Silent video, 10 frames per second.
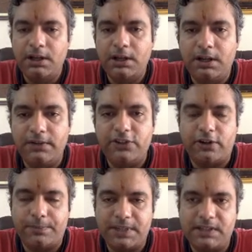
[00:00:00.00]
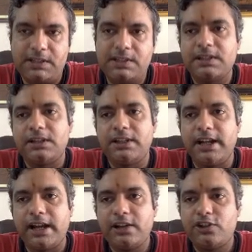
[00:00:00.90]
which represents the
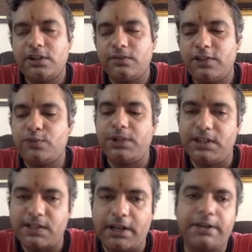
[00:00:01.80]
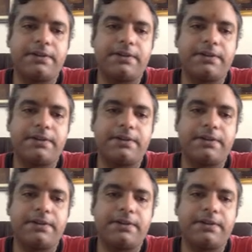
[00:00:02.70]
direction which we desired.